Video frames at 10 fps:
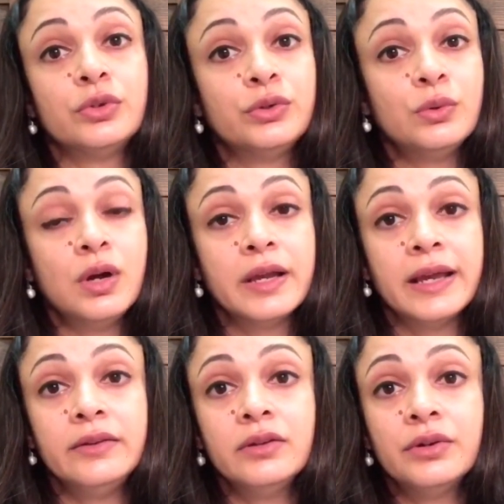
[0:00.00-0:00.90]

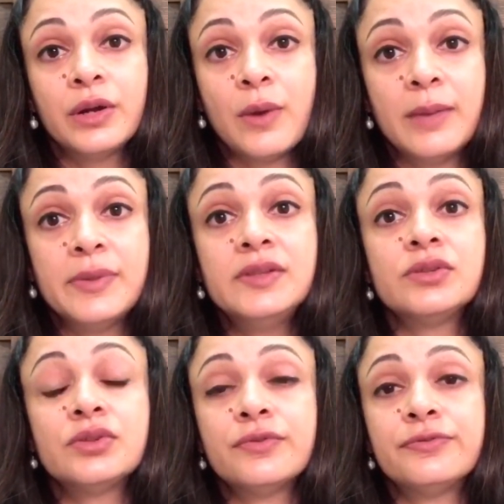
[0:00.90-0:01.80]
again, the
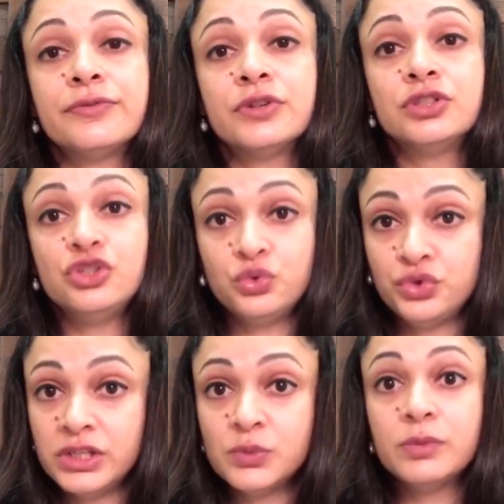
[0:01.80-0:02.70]
requirements of the
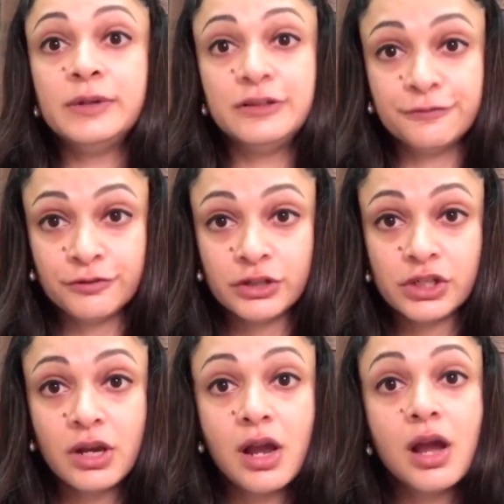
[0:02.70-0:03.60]
nutrients would be different.
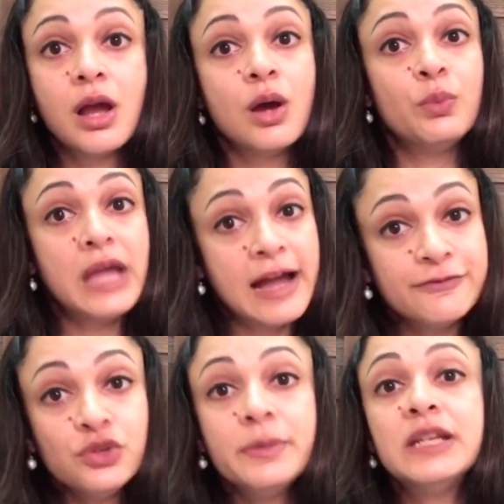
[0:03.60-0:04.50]
We have
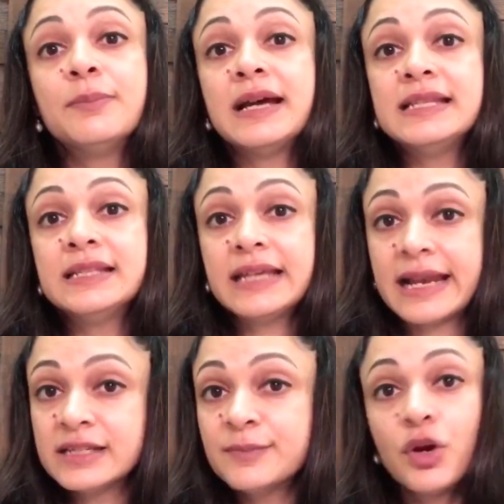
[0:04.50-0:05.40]
to minimize the
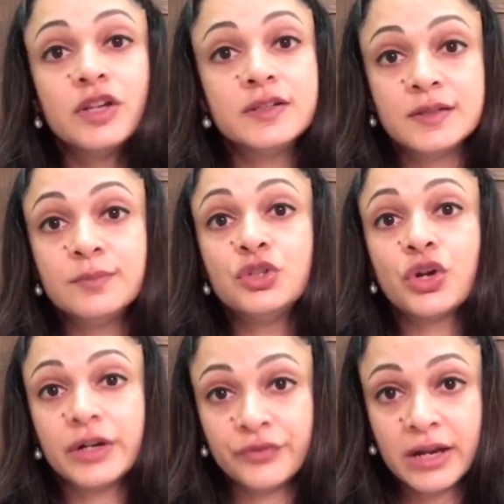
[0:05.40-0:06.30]
catabolism
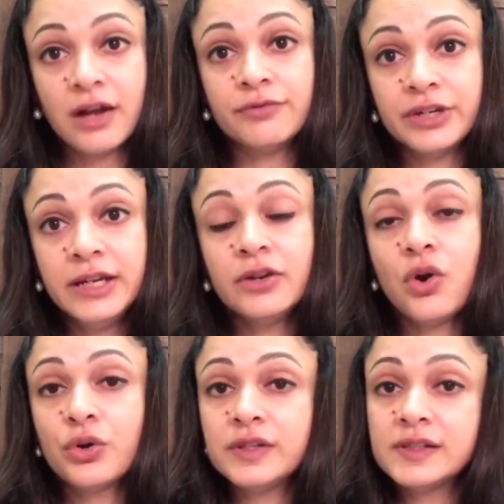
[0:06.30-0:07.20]
during recovery,
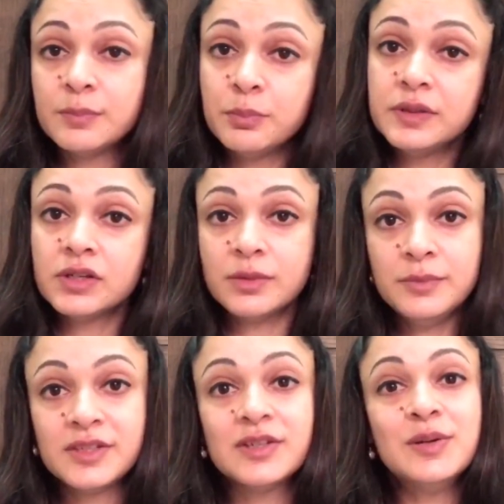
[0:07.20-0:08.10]
or in simple
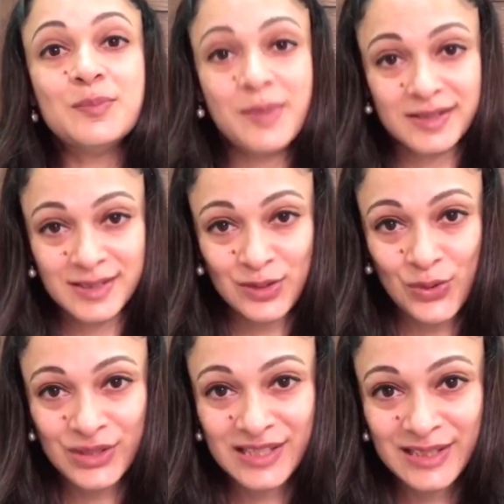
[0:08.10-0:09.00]
terms, the muscle
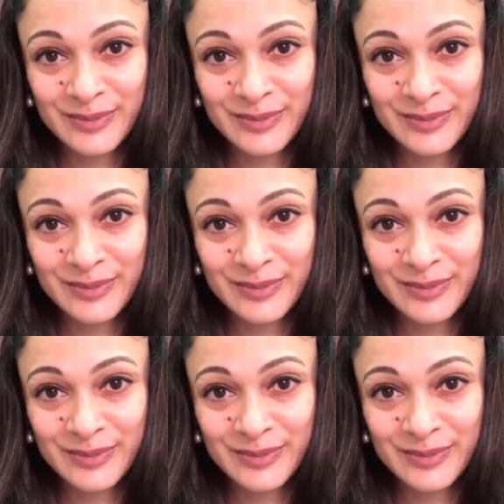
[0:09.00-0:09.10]
loss.